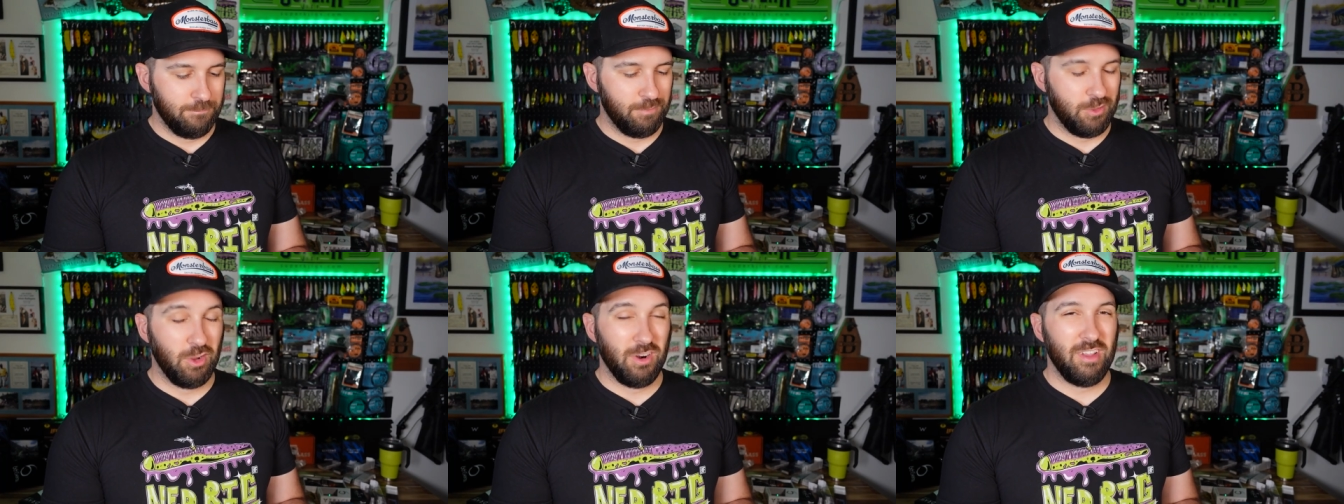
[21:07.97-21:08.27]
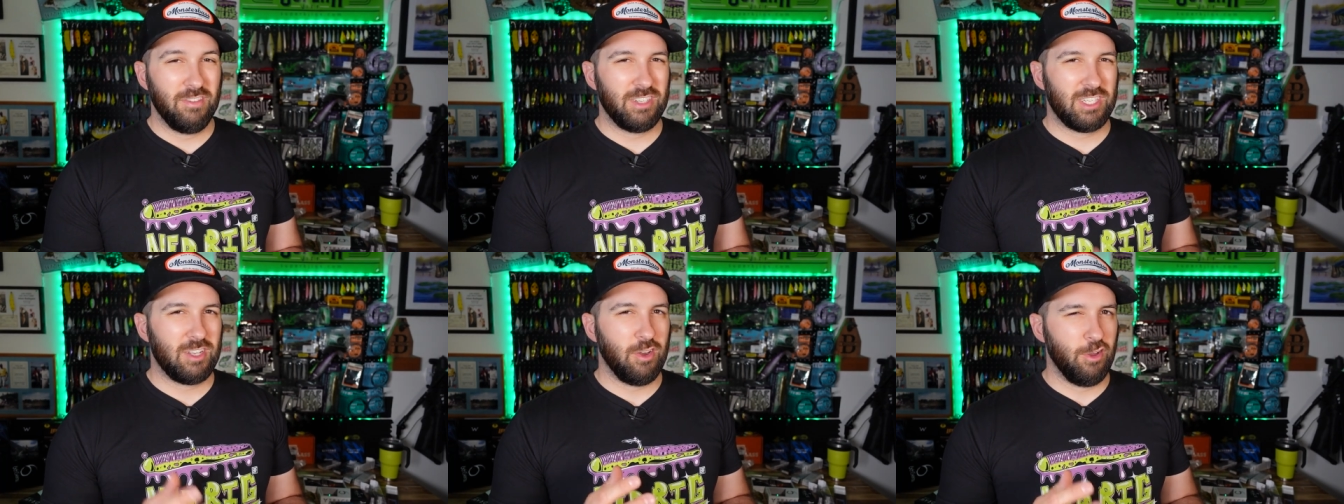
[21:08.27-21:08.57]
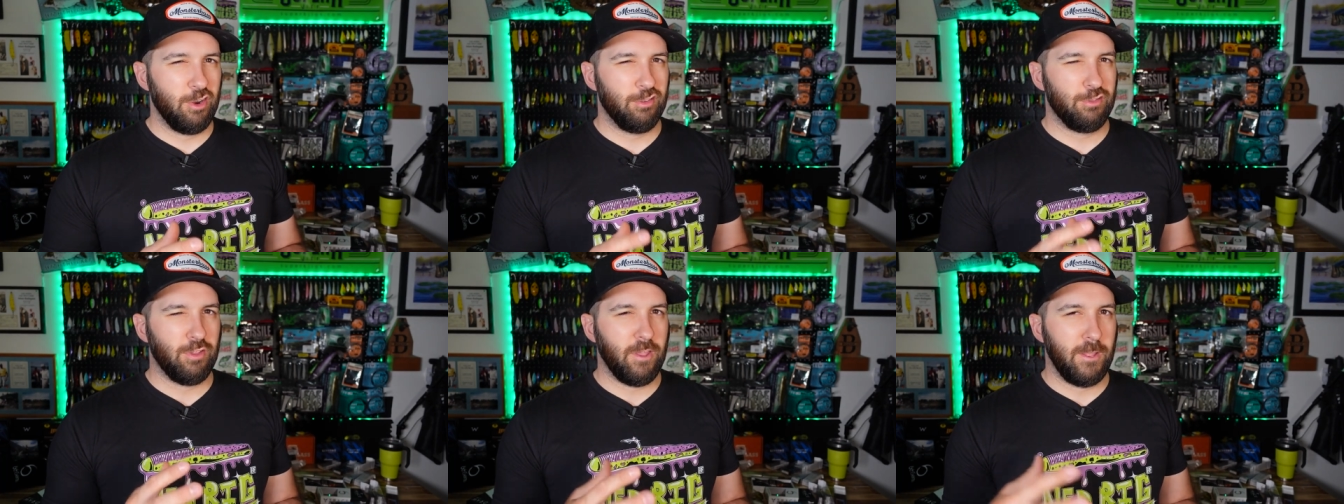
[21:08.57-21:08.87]
Don't have a
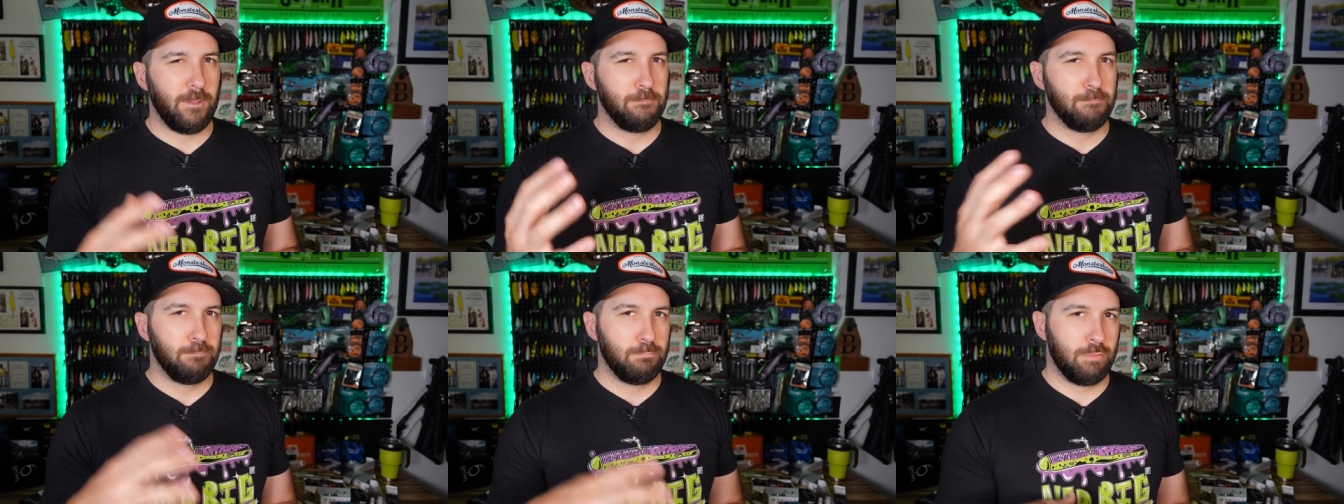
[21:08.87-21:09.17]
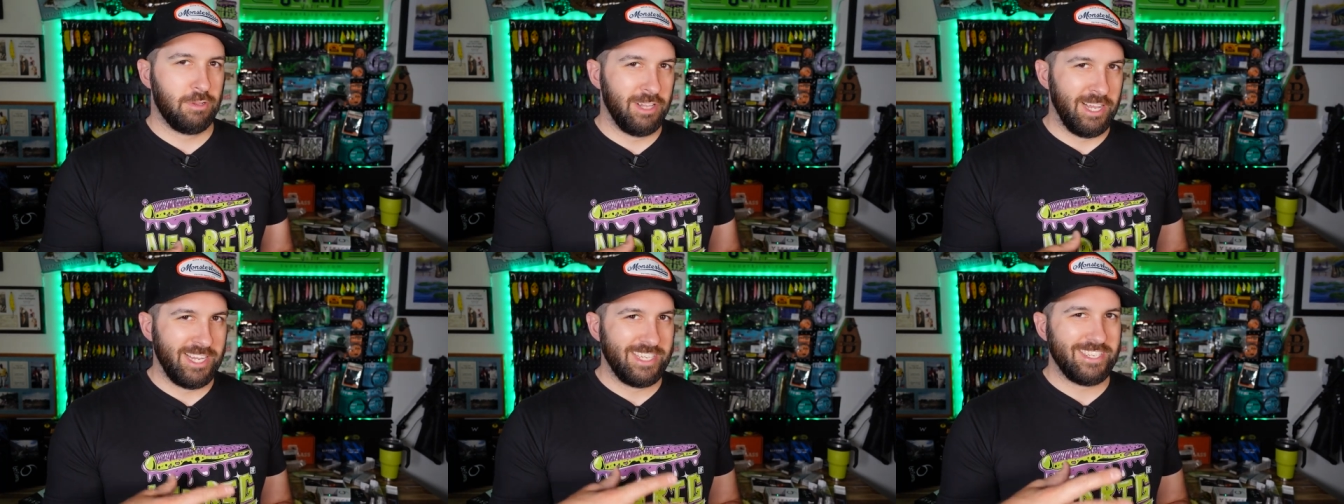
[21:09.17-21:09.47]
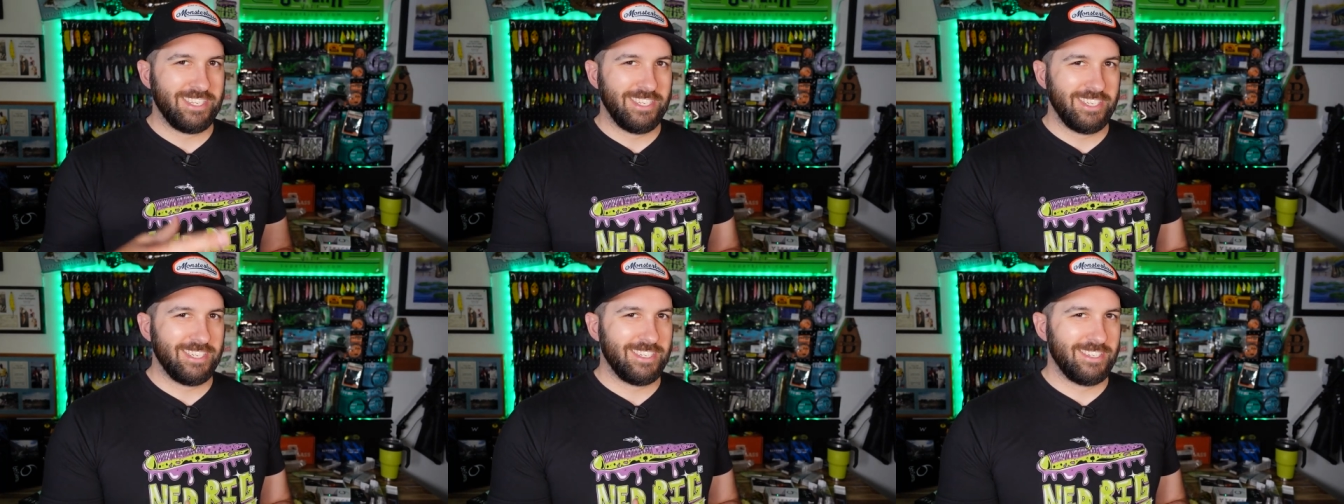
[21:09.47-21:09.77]
ton of like
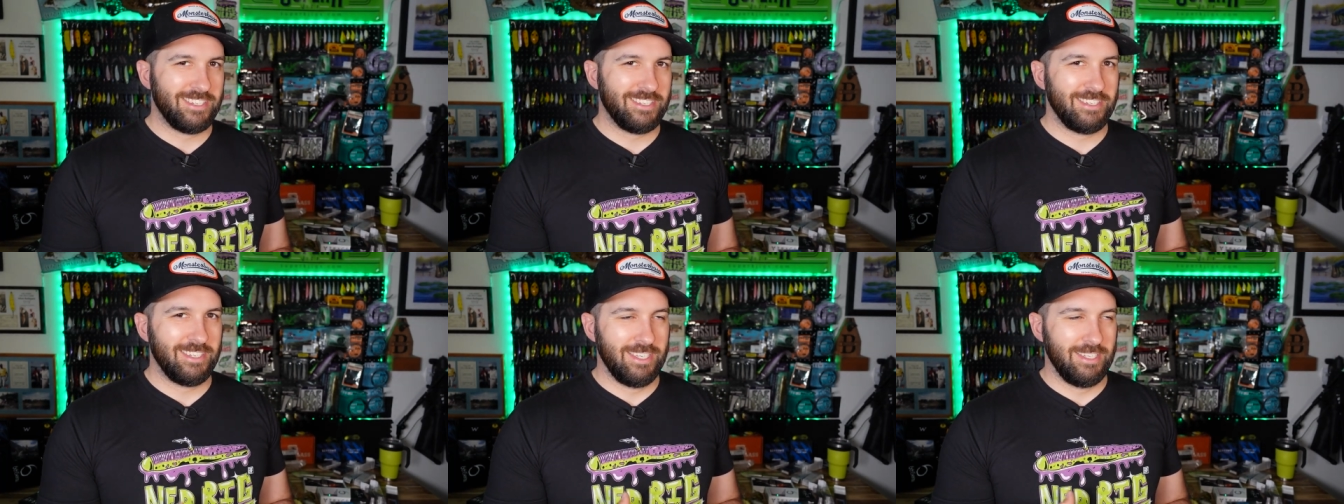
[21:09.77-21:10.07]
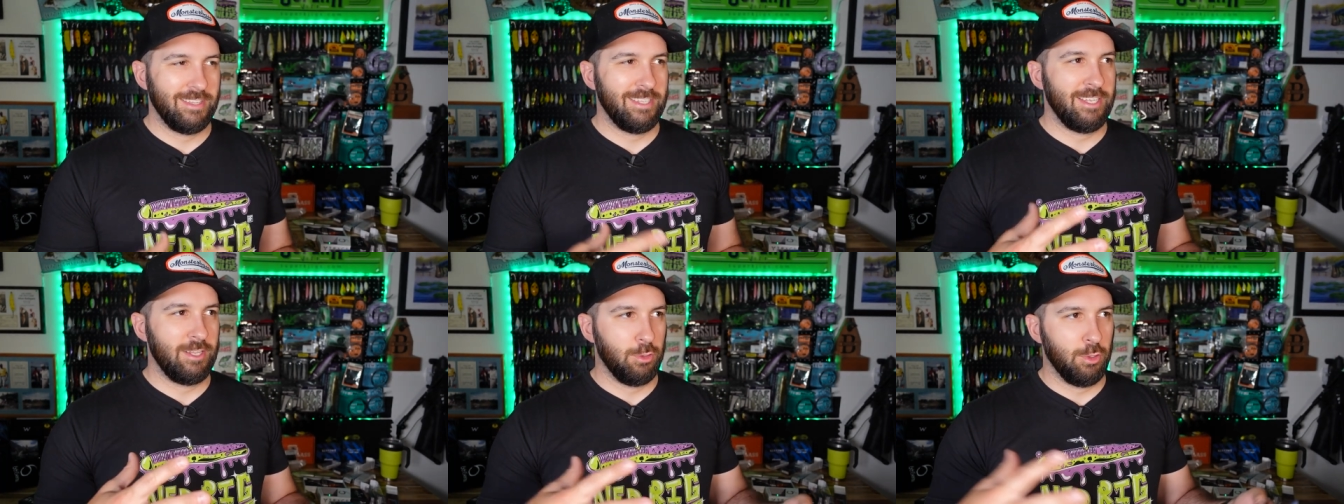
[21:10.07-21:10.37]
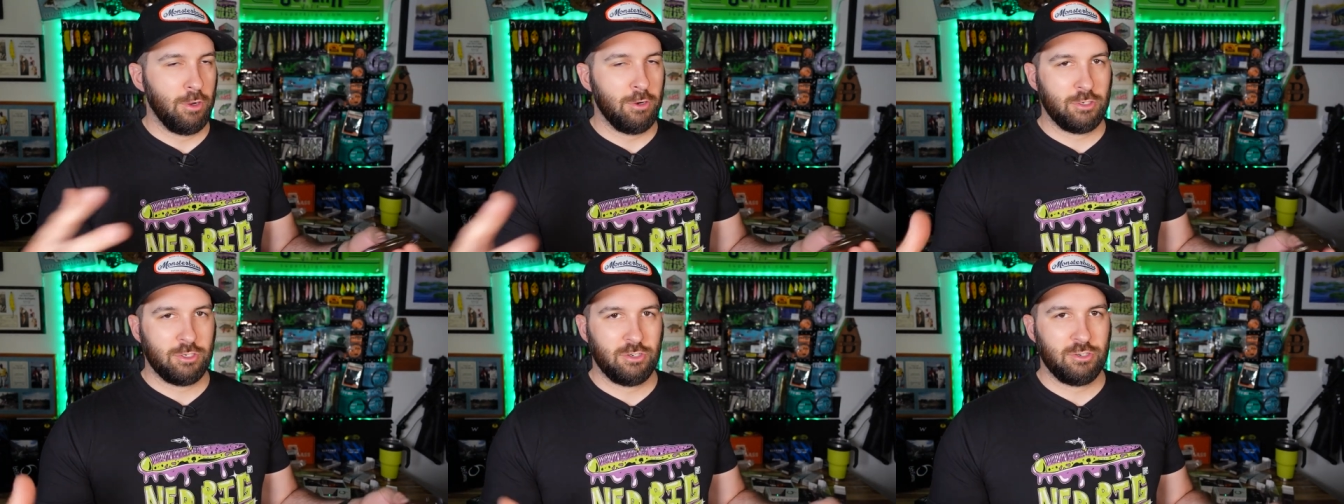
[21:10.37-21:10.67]
plastics in the
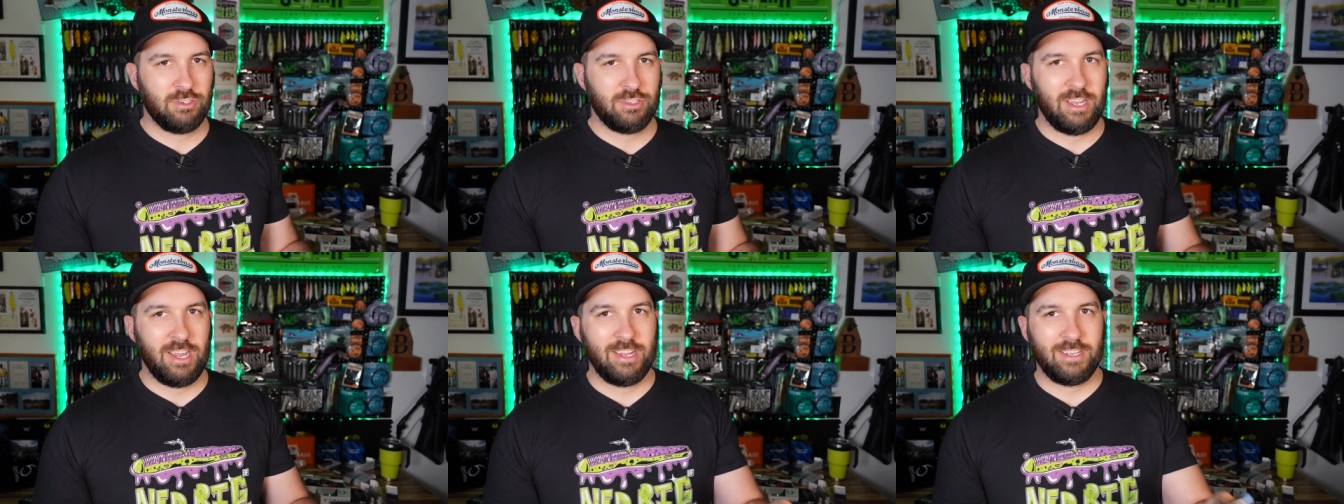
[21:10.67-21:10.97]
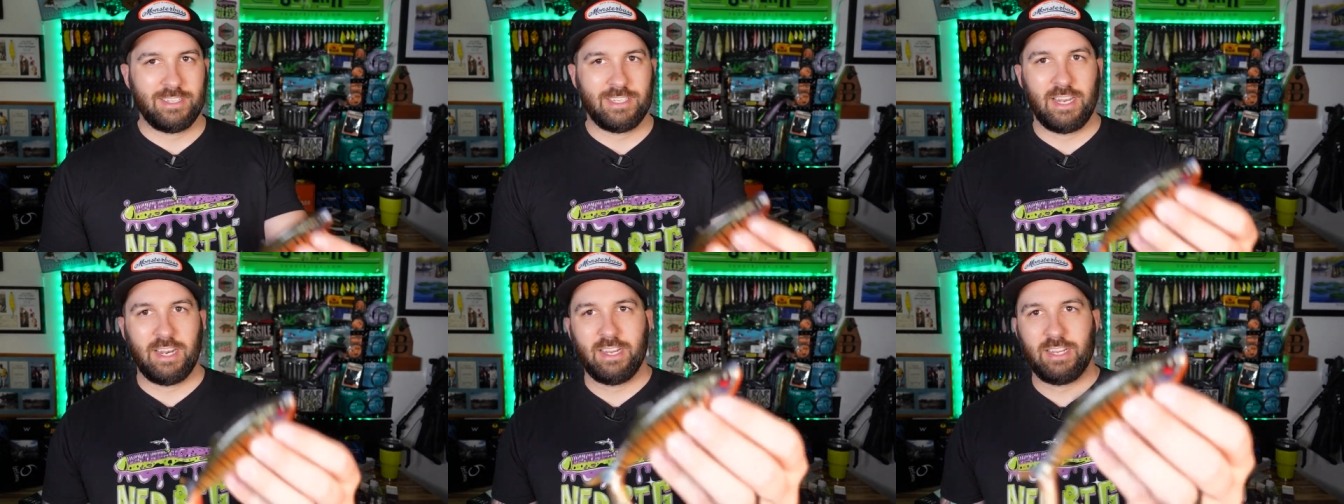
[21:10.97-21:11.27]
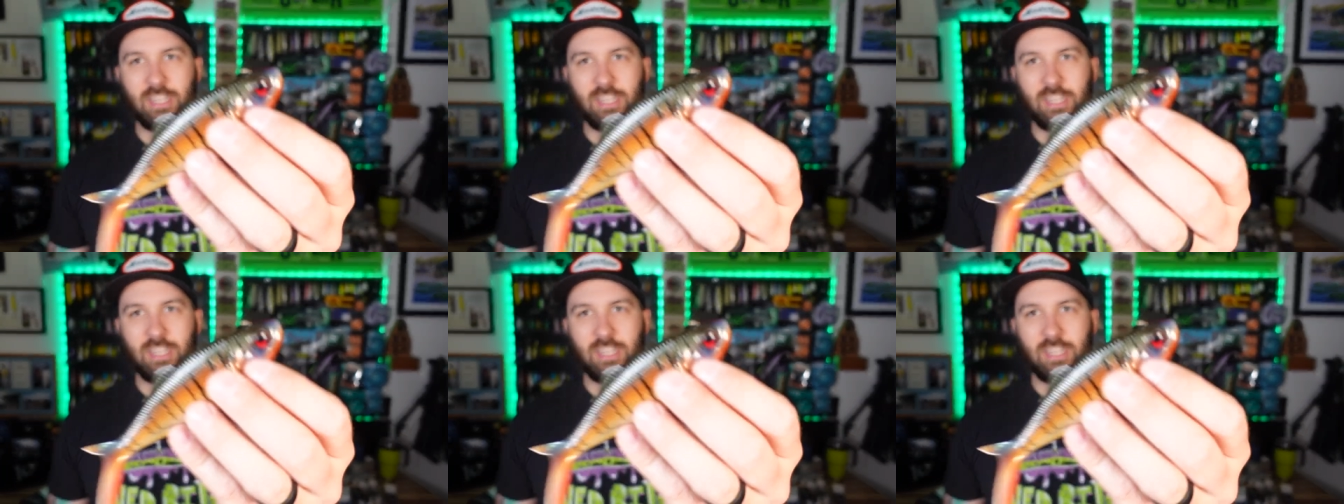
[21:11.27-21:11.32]
larger size that I